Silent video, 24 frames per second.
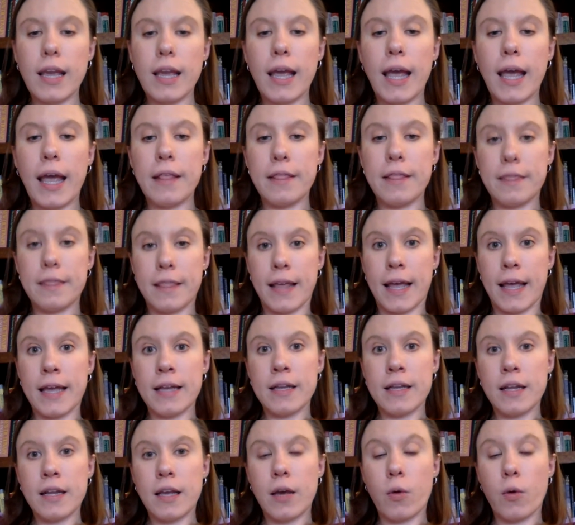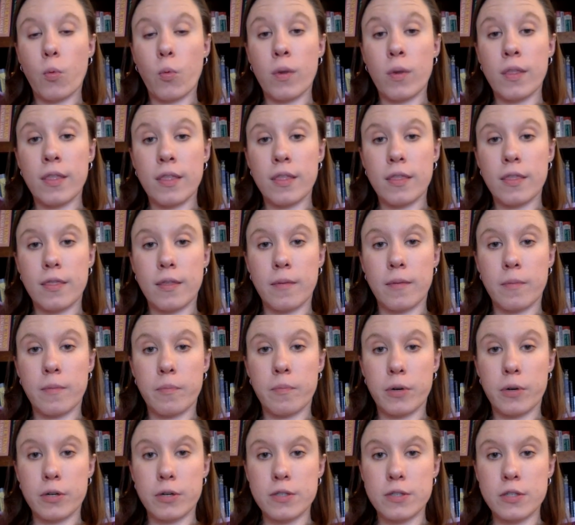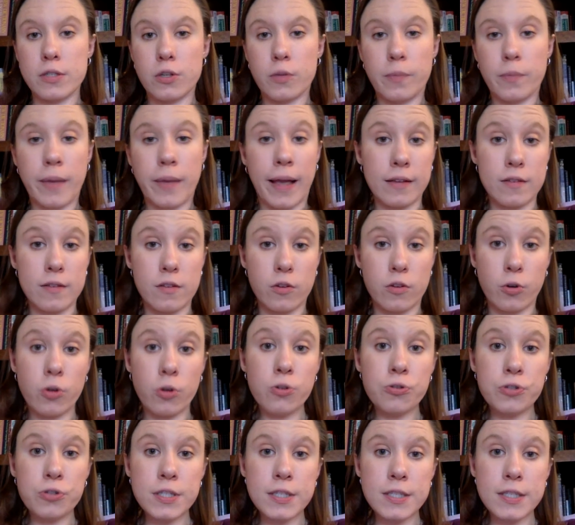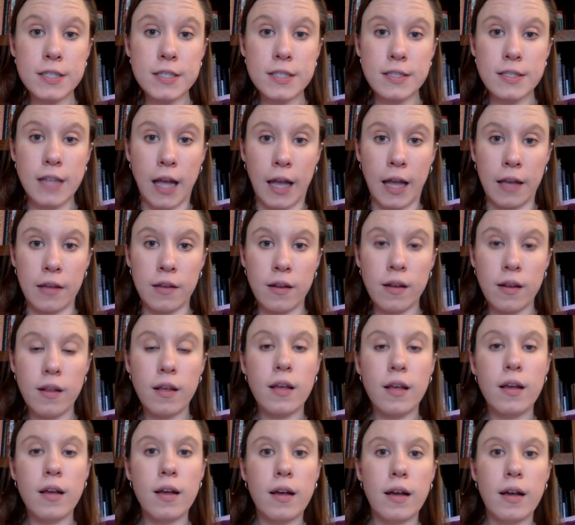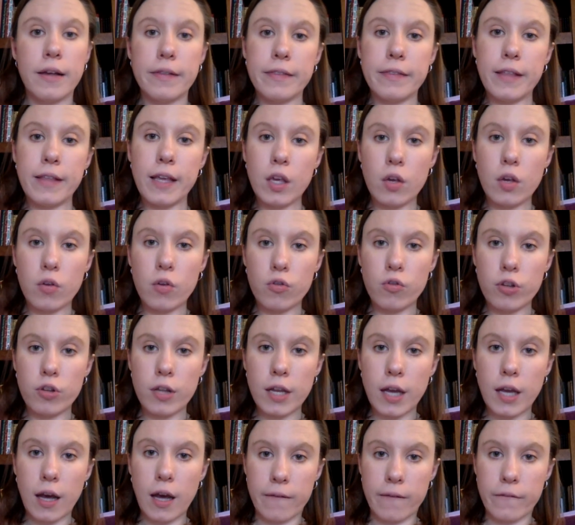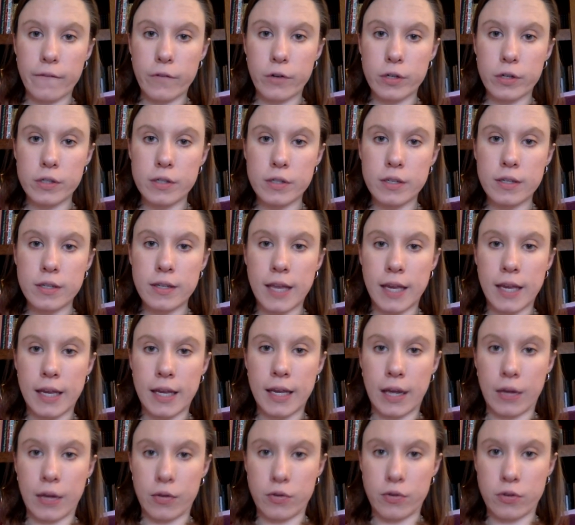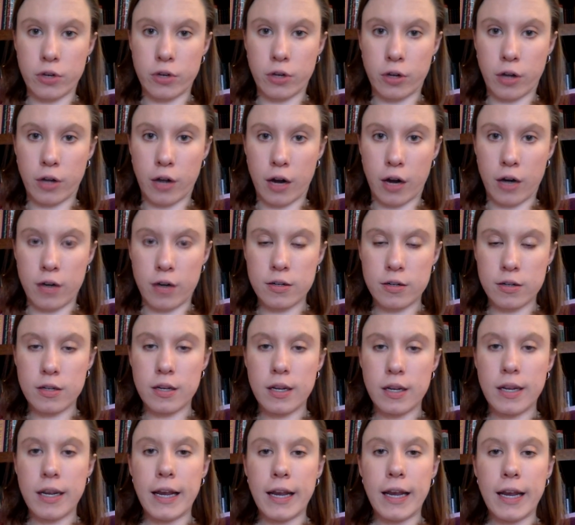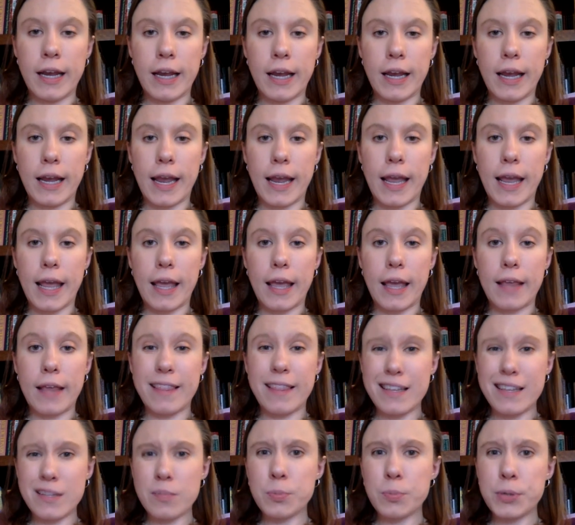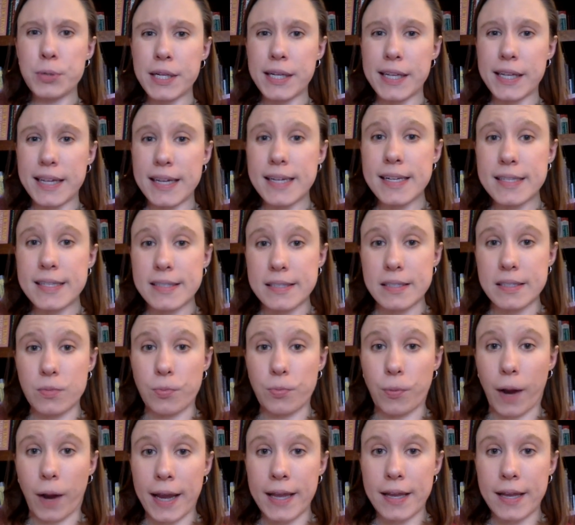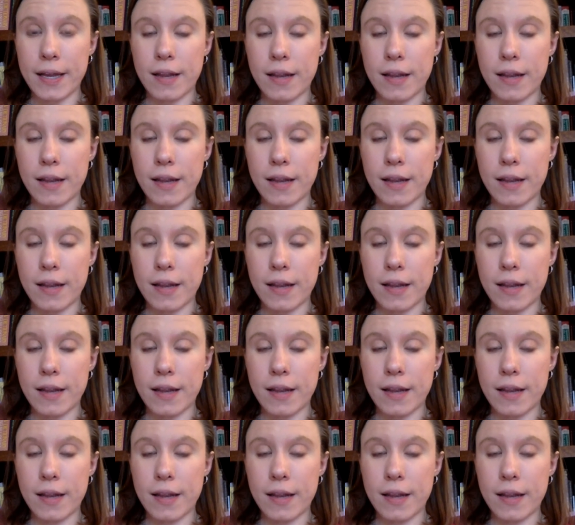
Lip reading: And then when the person who bags the groceries is done, they usually offer to take it out to your car. That's pretty easy, right?